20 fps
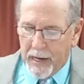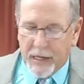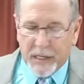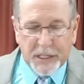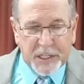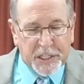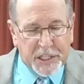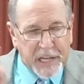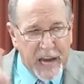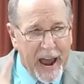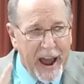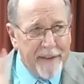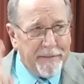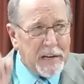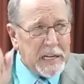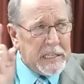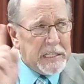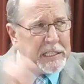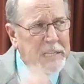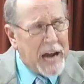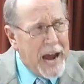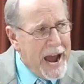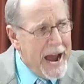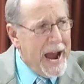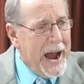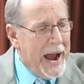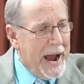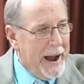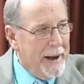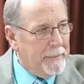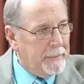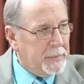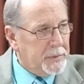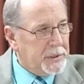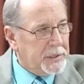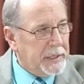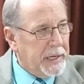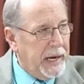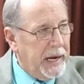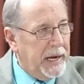Seven times
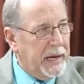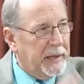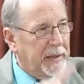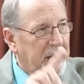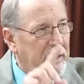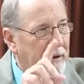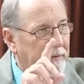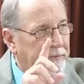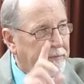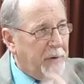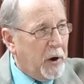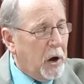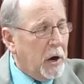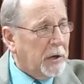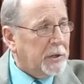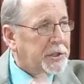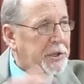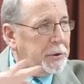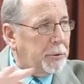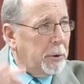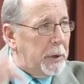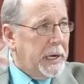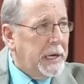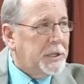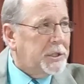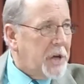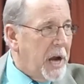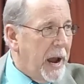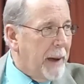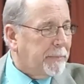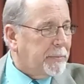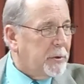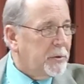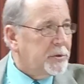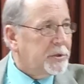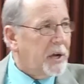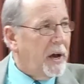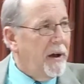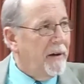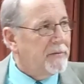in the first three
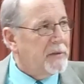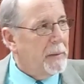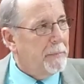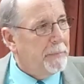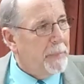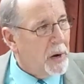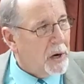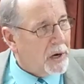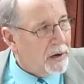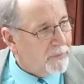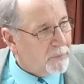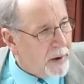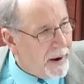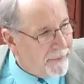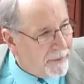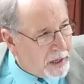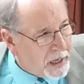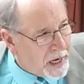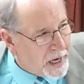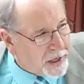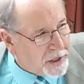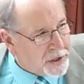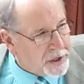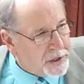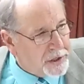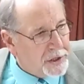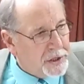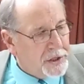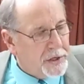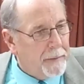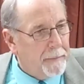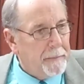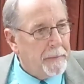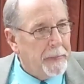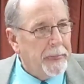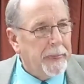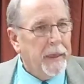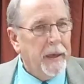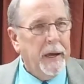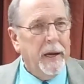chapters of the book of Revelations,
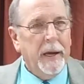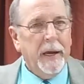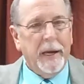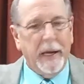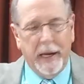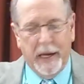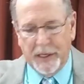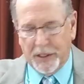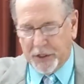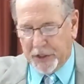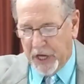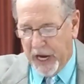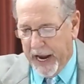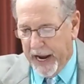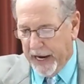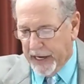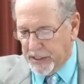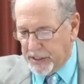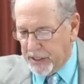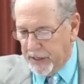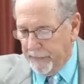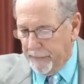it says,